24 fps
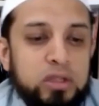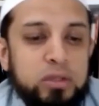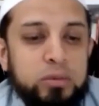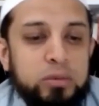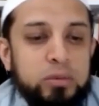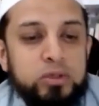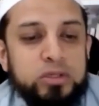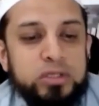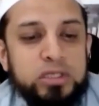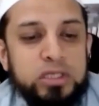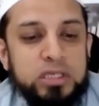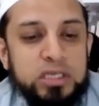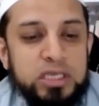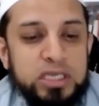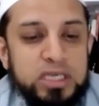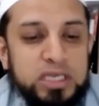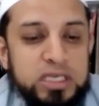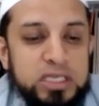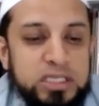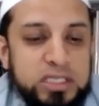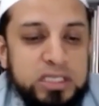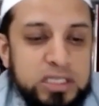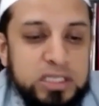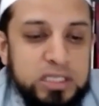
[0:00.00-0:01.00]
the most
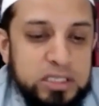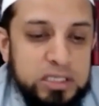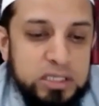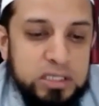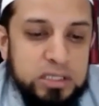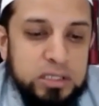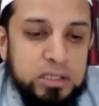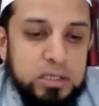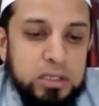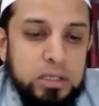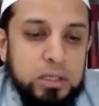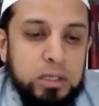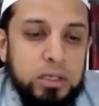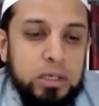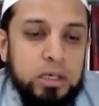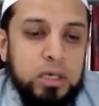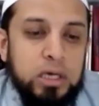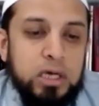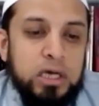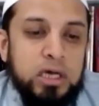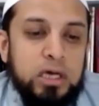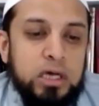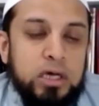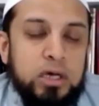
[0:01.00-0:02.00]
easiest
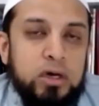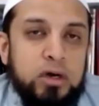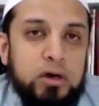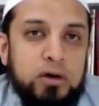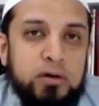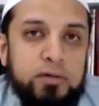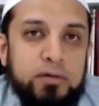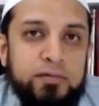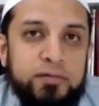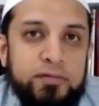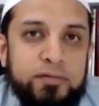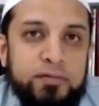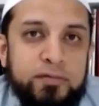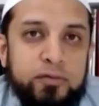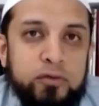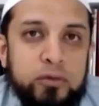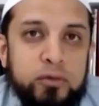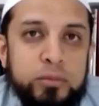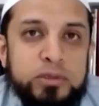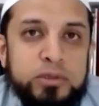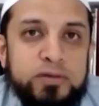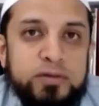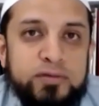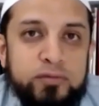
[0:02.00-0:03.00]
of
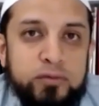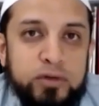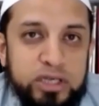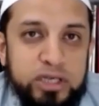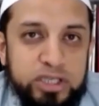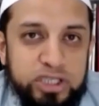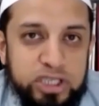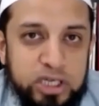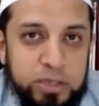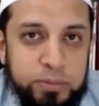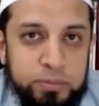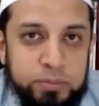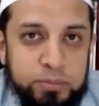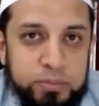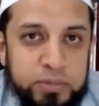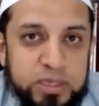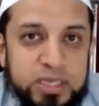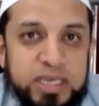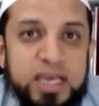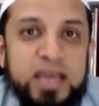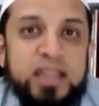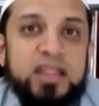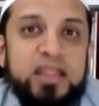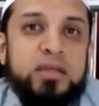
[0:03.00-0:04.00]
forms of worship,
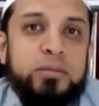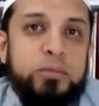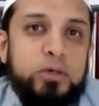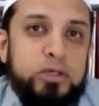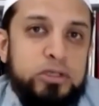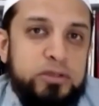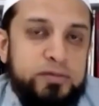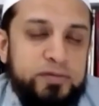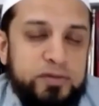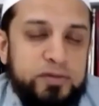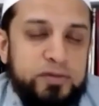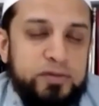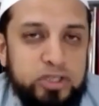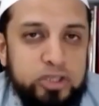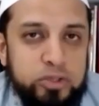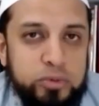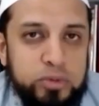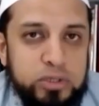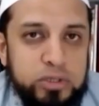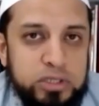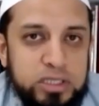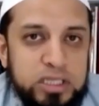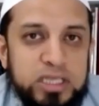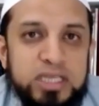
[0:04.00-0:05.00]
yet the most
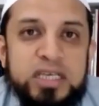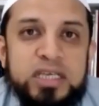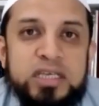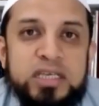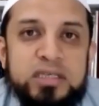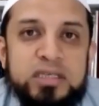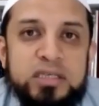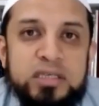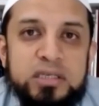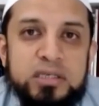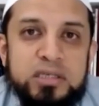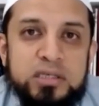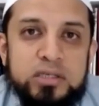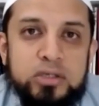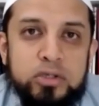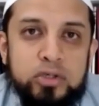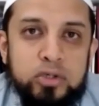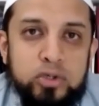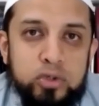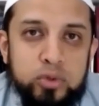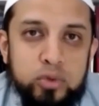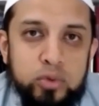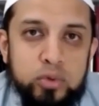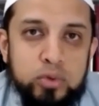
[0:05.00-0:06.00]
virtuous. The easiest to
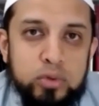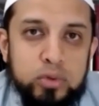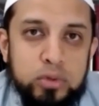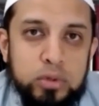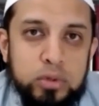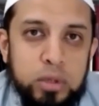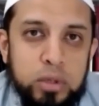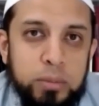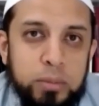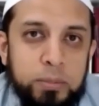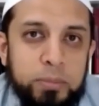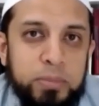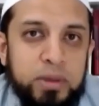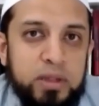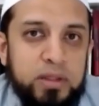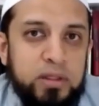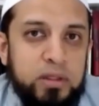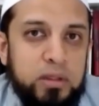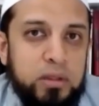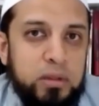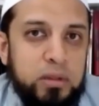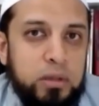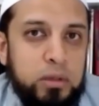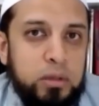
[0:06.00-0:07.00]
do,
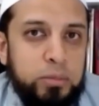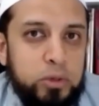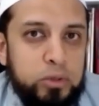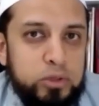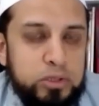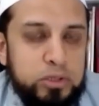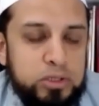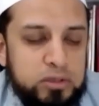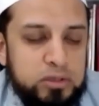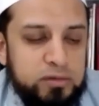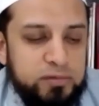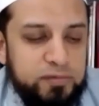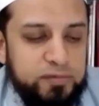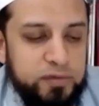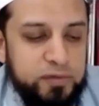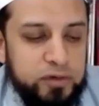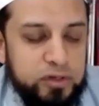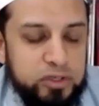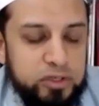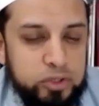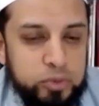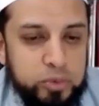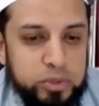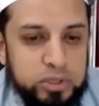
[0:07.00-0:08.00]
but the most
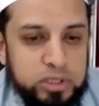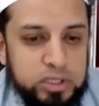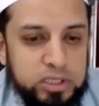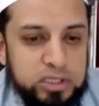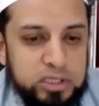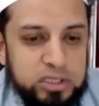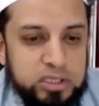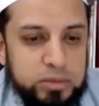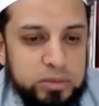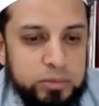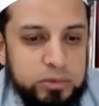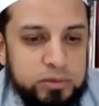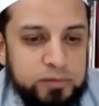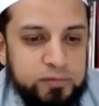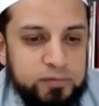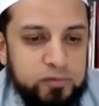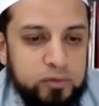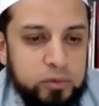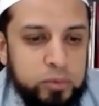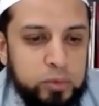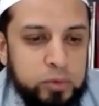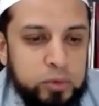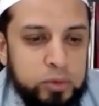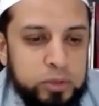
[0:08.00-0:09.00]
virtuous in terms of
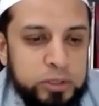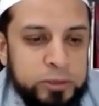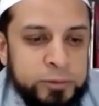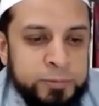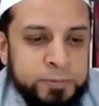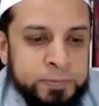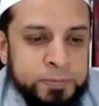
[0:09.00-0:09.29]
reward